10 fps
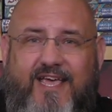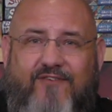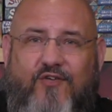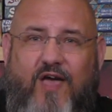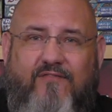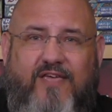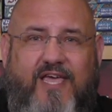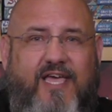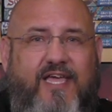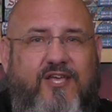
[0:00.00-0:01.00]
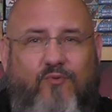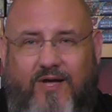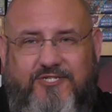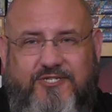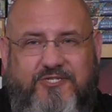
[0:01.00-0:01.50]
if you have any
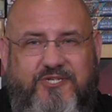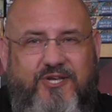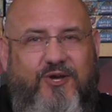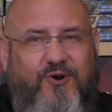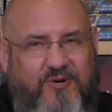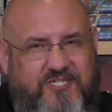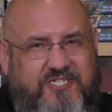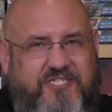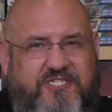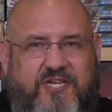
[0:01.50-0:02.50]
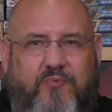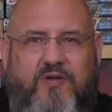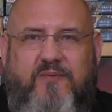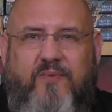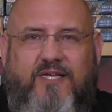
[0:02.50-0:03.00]
questions or just to see
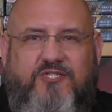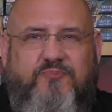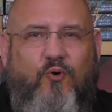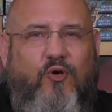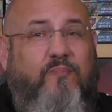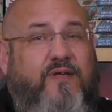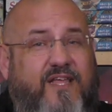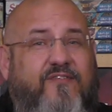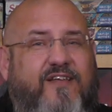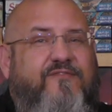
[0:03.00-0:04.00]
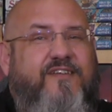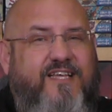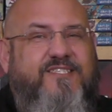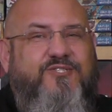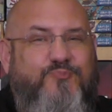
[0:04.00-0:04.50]
what he might spoil. But even if he
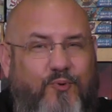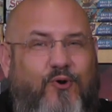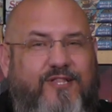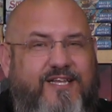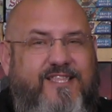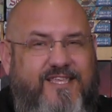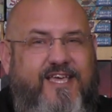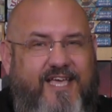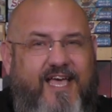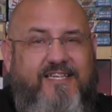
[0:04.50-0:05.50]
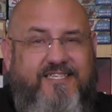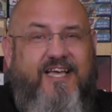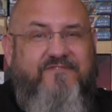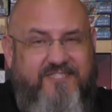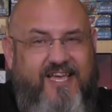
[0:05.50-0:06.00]
doesn't spoil anything as
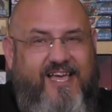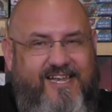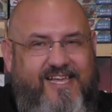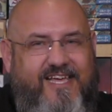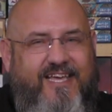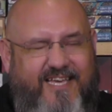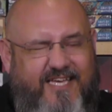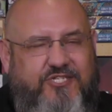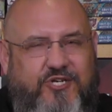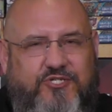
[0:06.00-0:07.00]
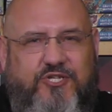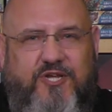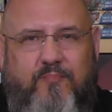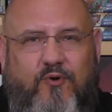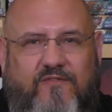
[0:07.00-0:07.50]
I've said, it's
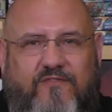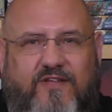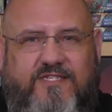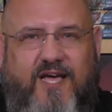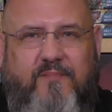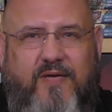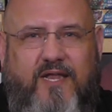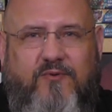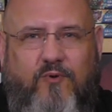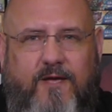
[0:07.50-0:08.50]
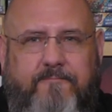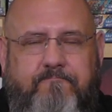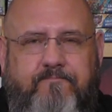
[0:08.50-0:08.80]
usually a pretty fun time anyway.